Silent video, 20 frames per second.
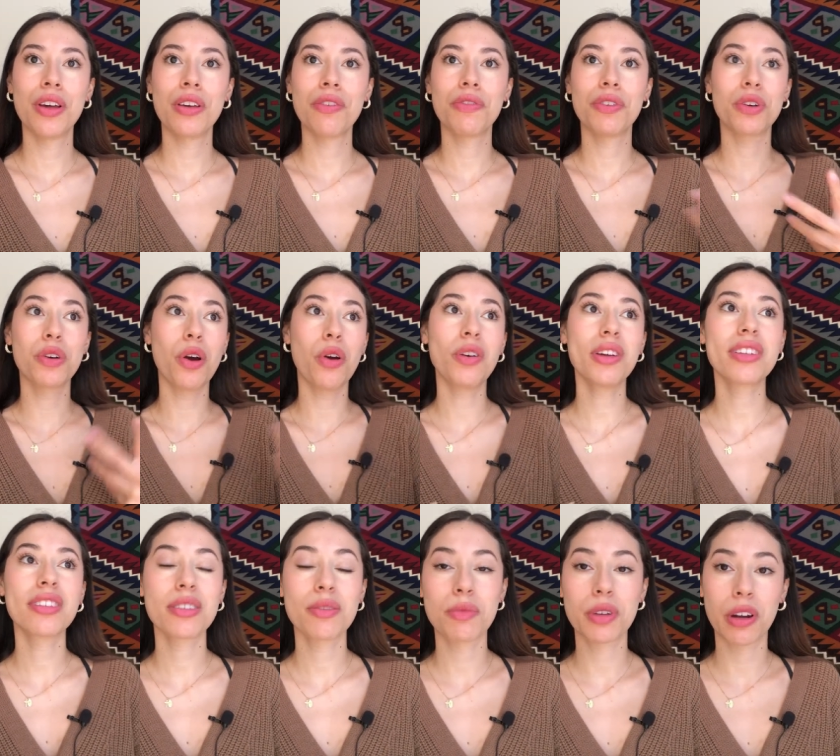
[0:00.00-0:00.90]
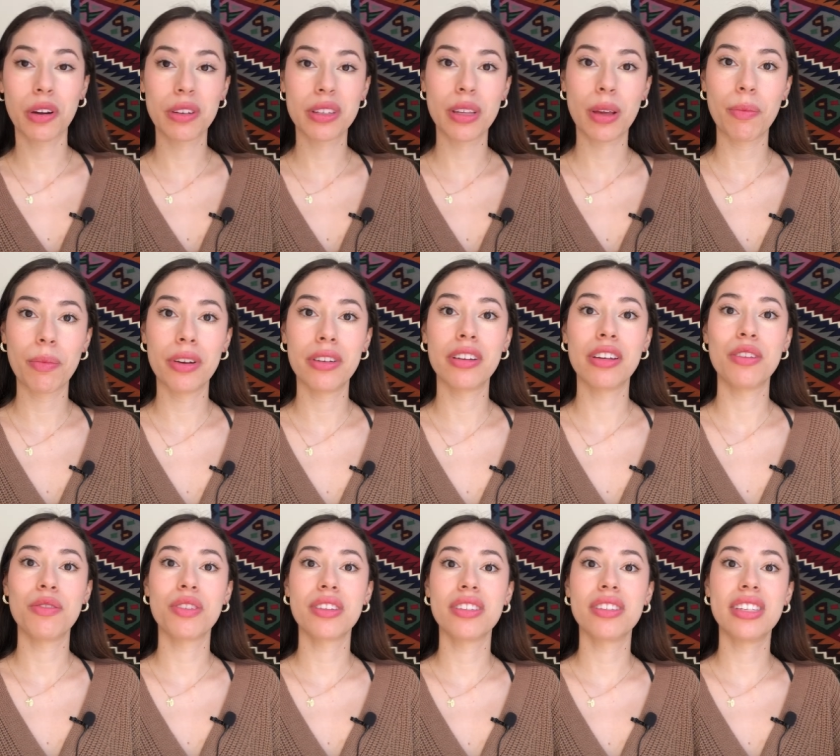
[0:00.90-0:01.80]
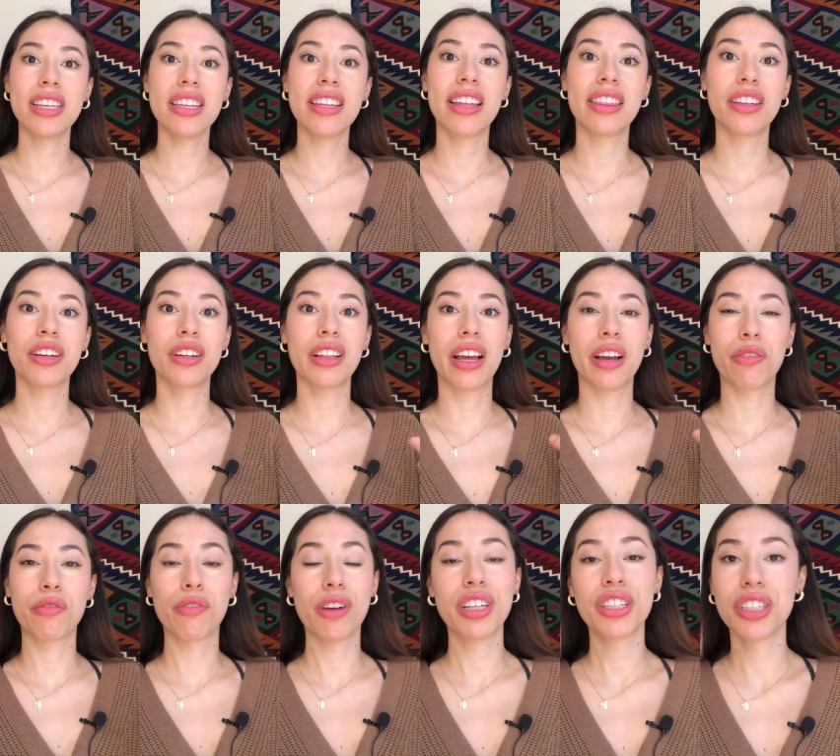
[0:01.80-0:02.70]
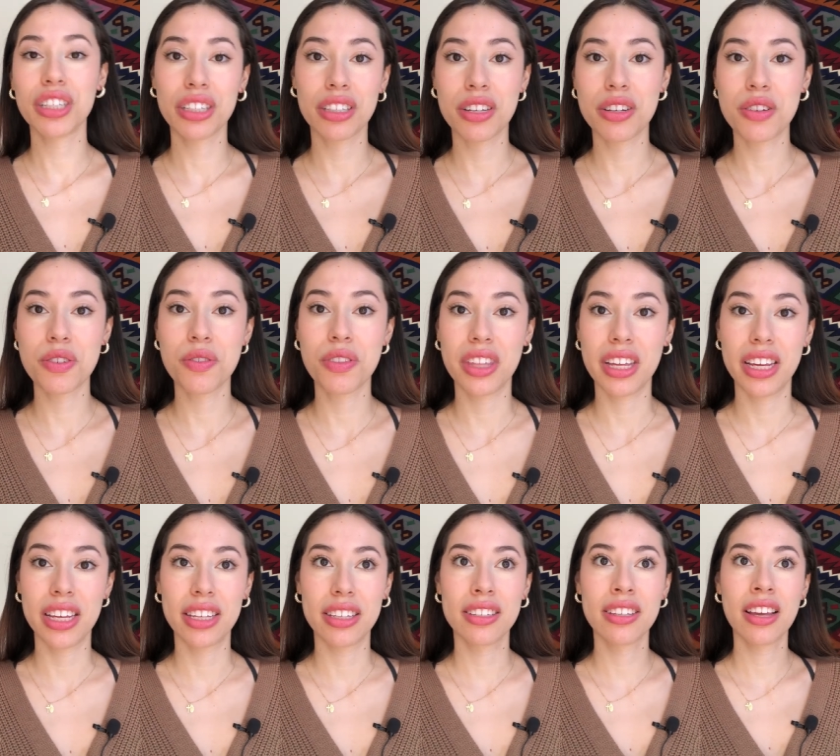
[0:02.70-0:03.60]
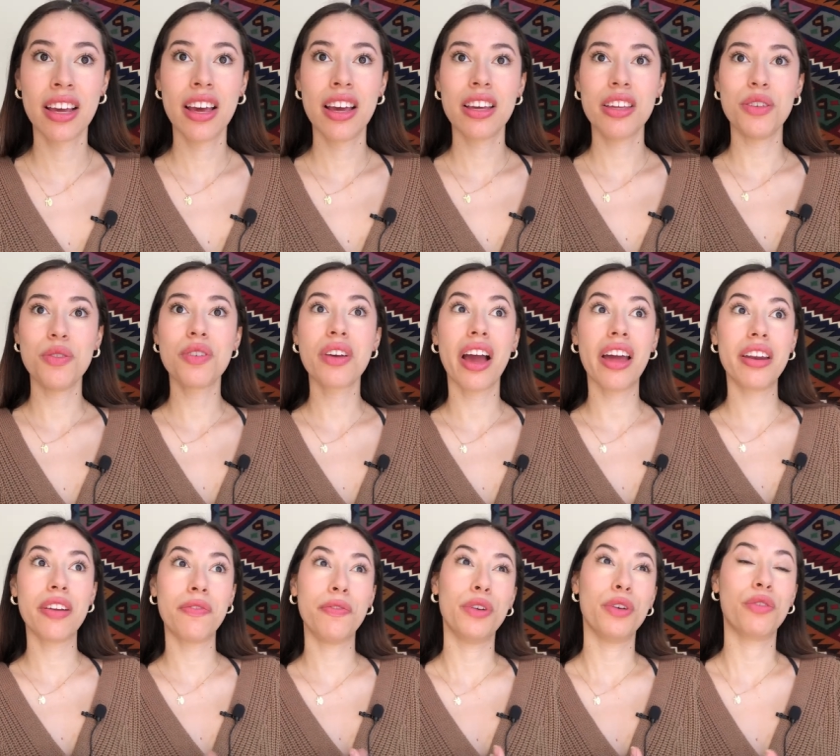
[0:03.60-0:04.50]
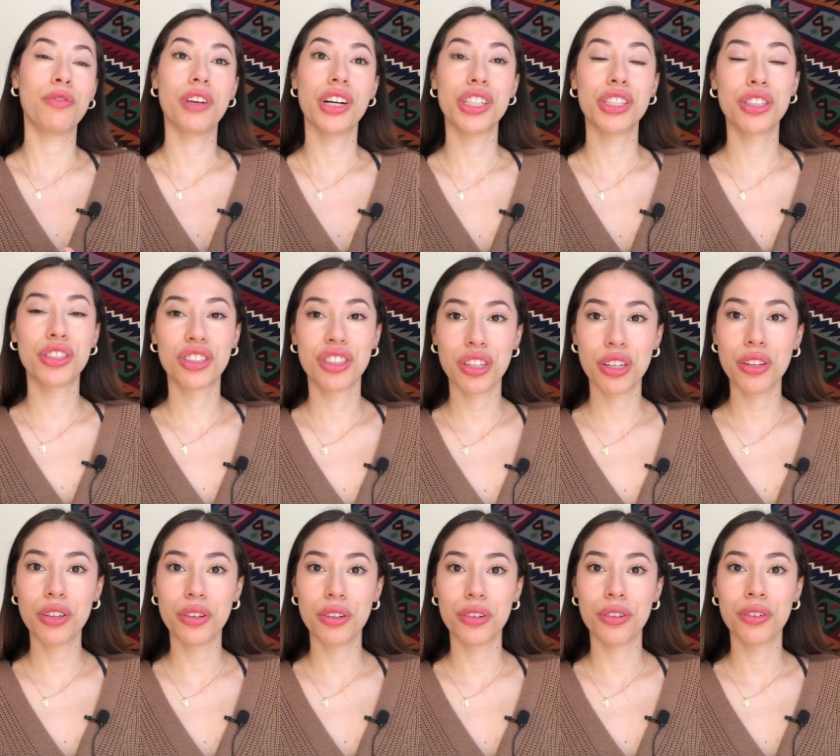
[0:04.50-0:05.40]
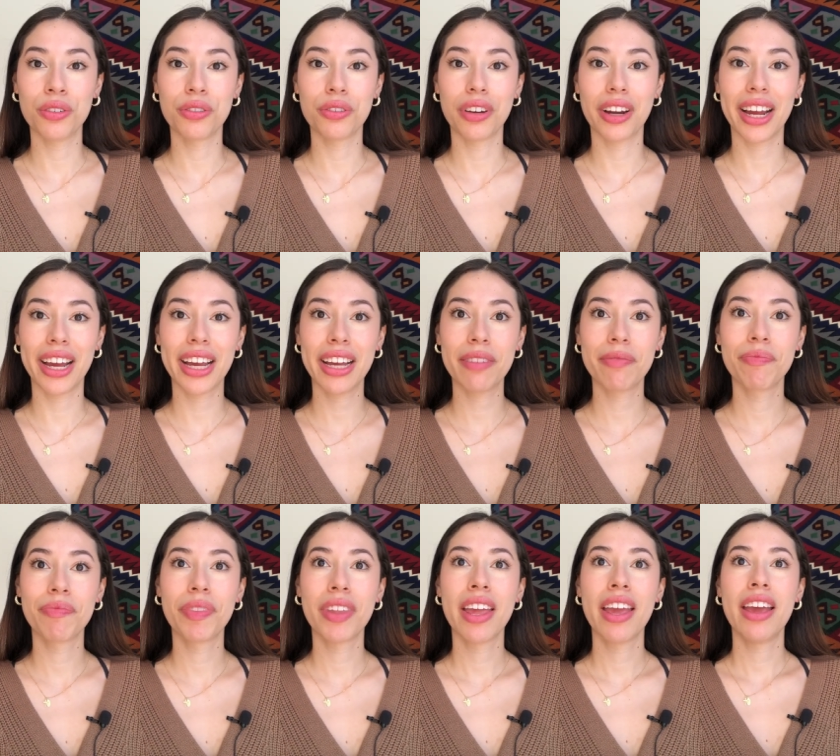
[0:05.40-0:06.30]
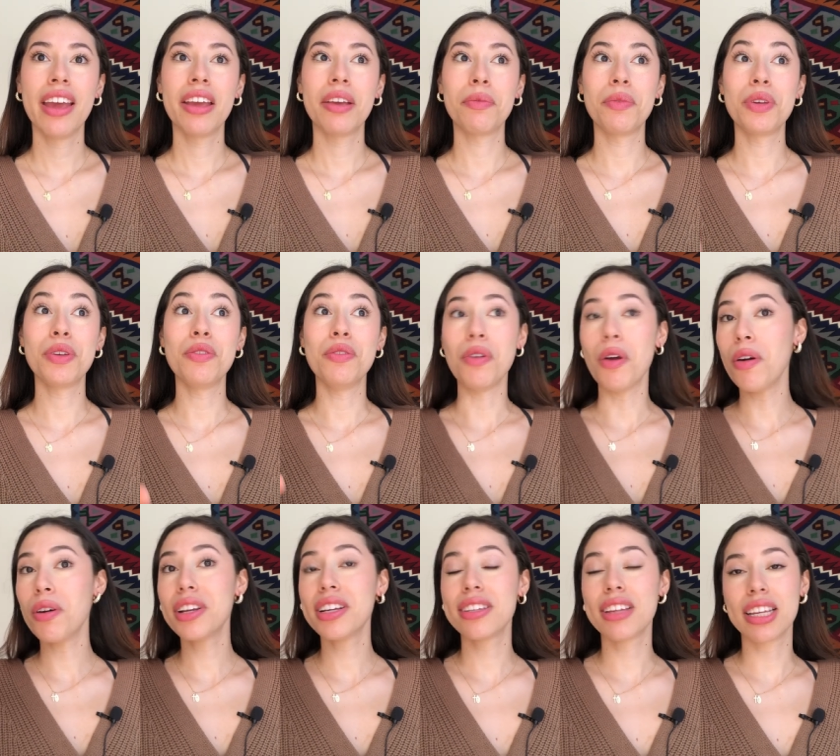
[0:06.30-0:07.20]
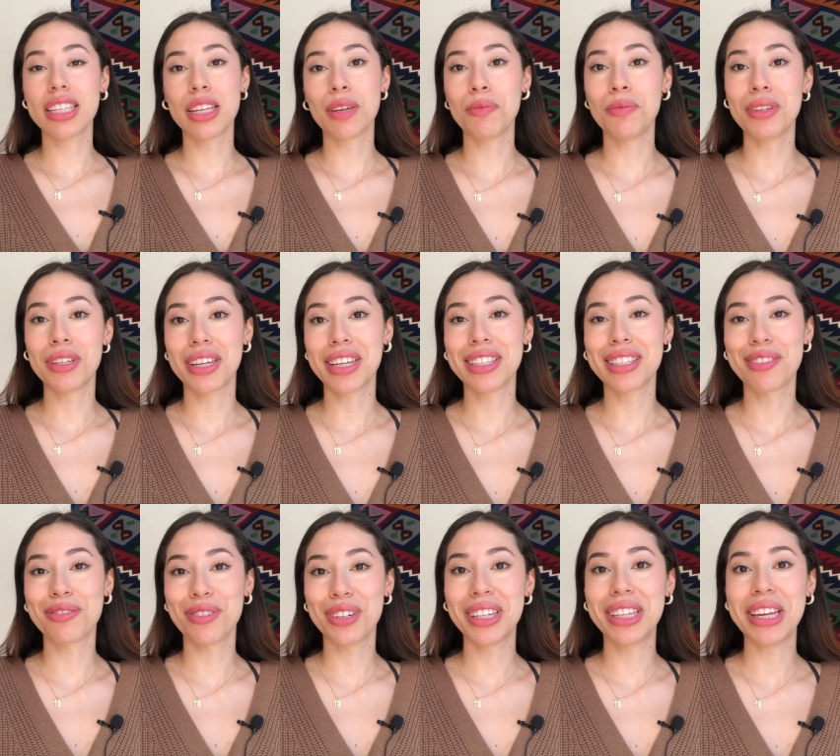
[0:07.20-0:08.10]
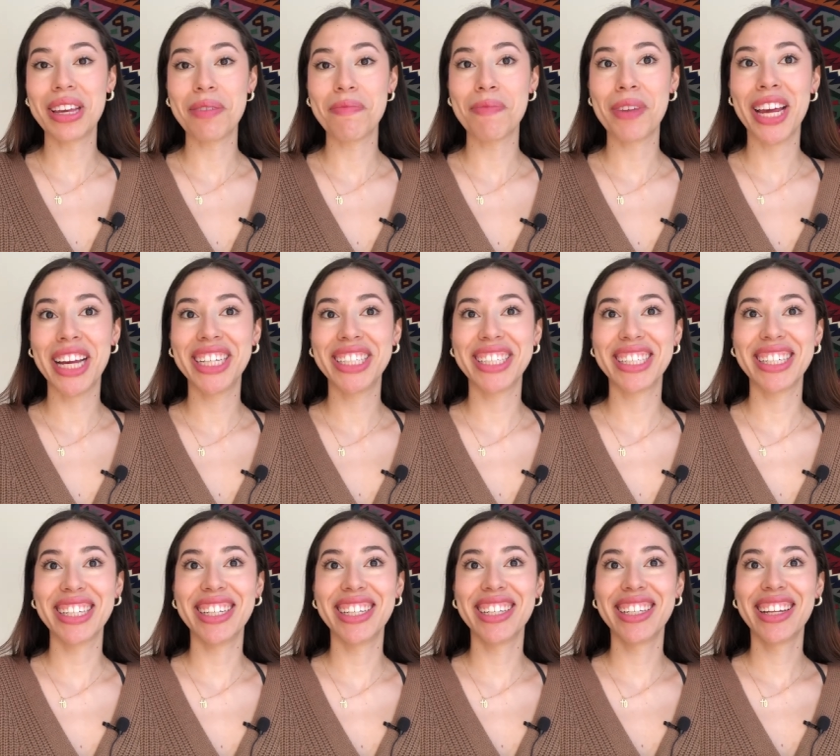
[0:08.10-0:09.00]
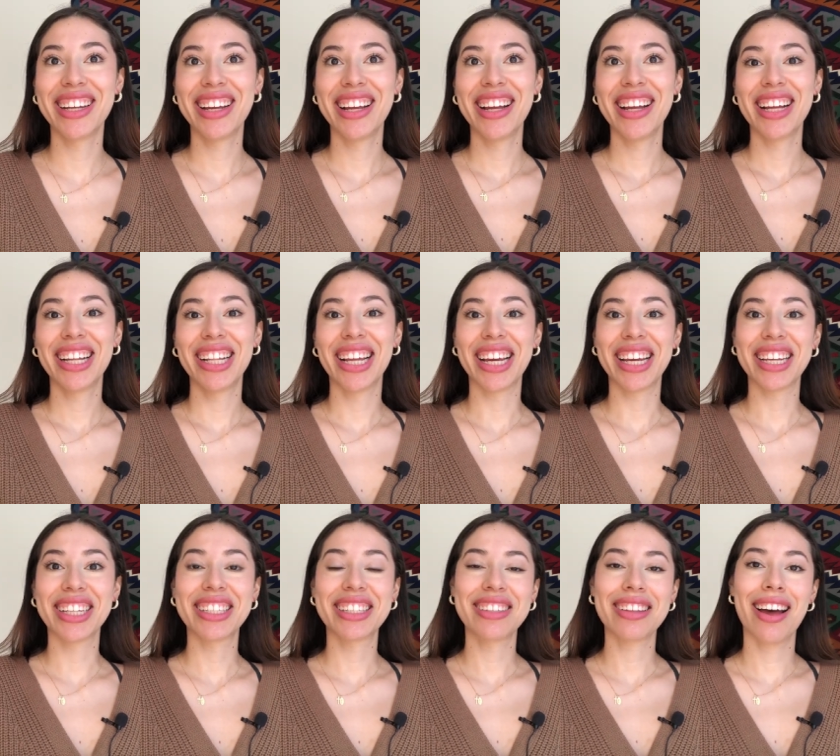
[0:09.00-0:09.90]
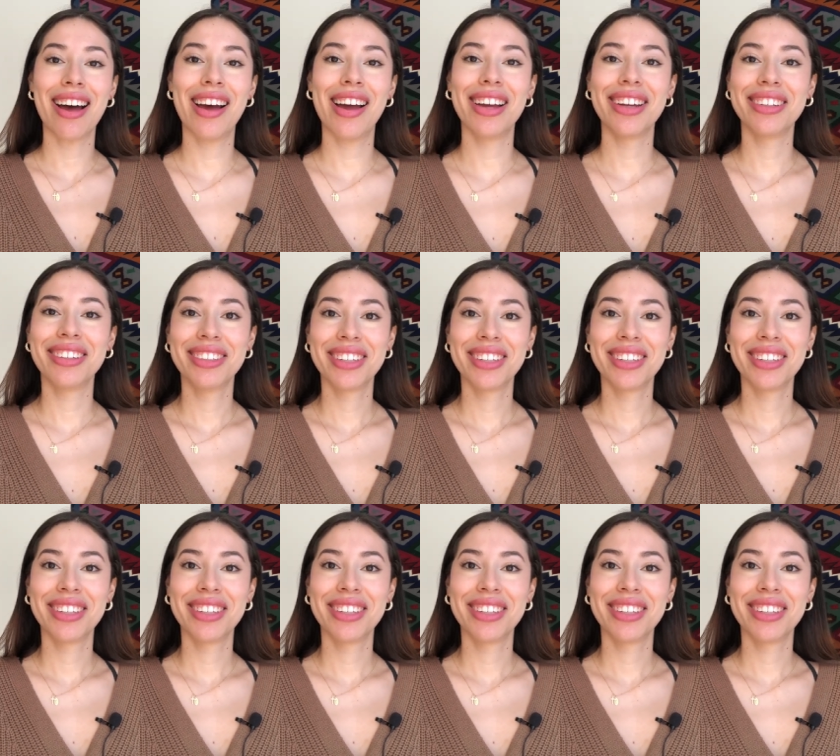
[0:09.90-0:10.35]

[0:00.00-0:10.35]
if you're going somewhere with someone and you can see that they're like rushing to do things, you kind of feel rushed too, right? And when you notice that someone gets really impatient, like, it's not